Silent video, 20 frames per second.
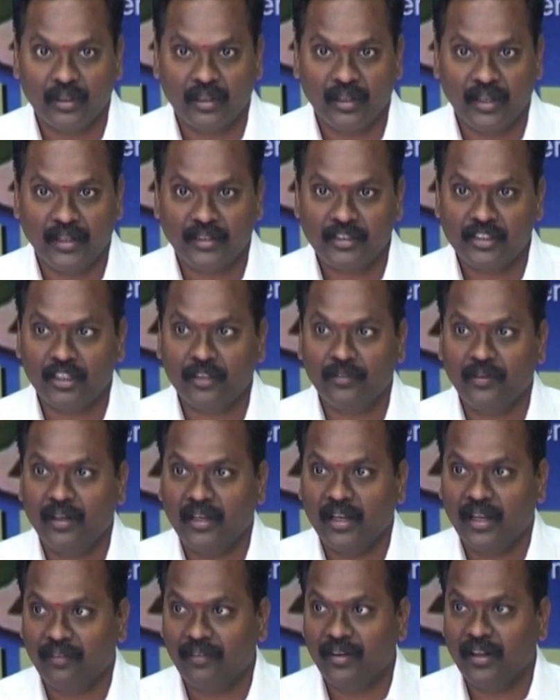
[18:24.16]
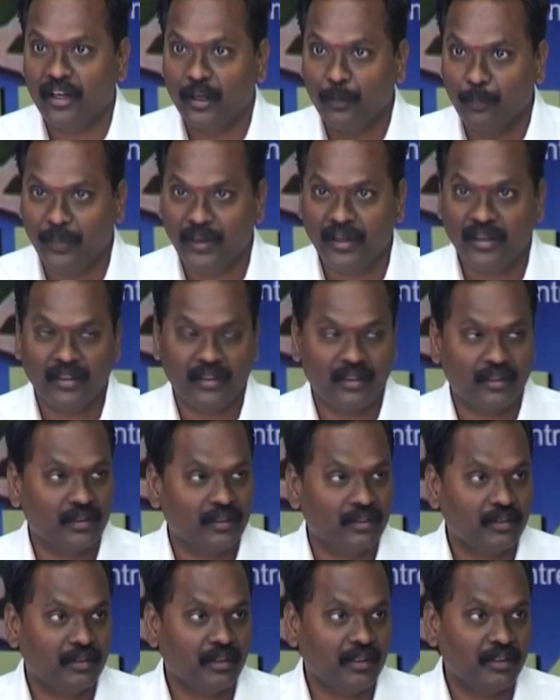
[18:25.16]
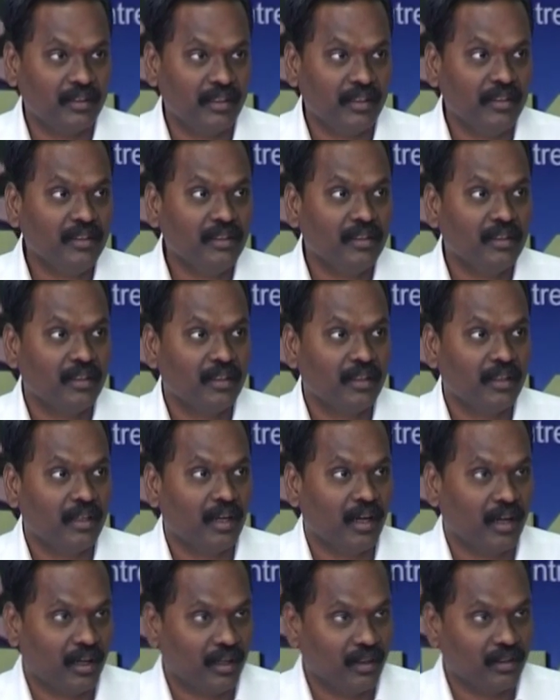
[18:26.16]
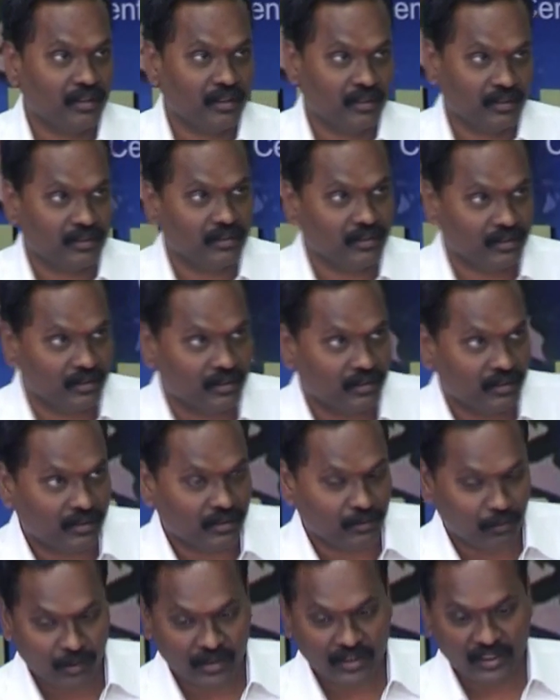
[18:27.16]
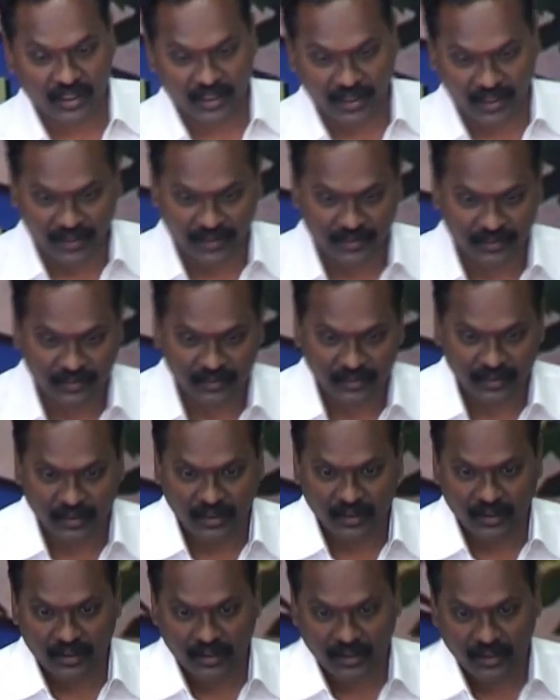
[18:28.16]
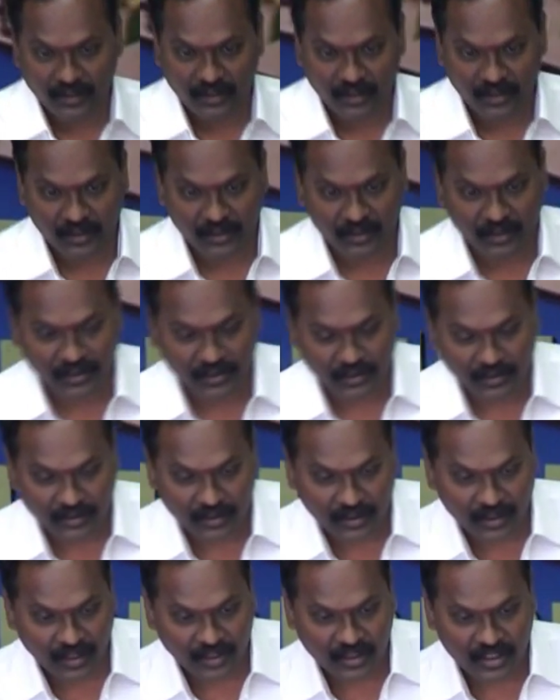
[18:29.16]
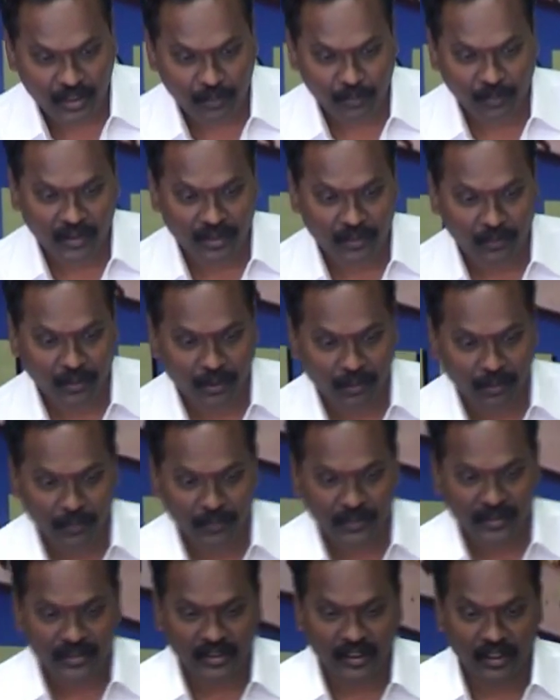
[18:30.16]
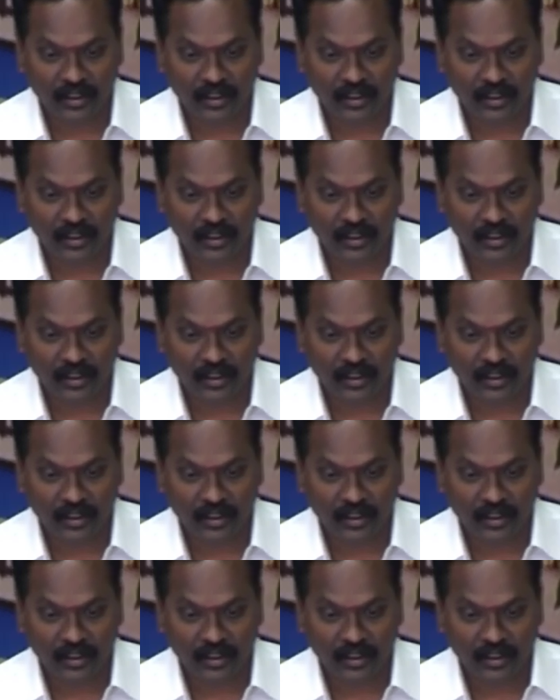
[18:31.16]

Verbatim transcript: Nature will never repeat the thing once again, right. Then the next important problem is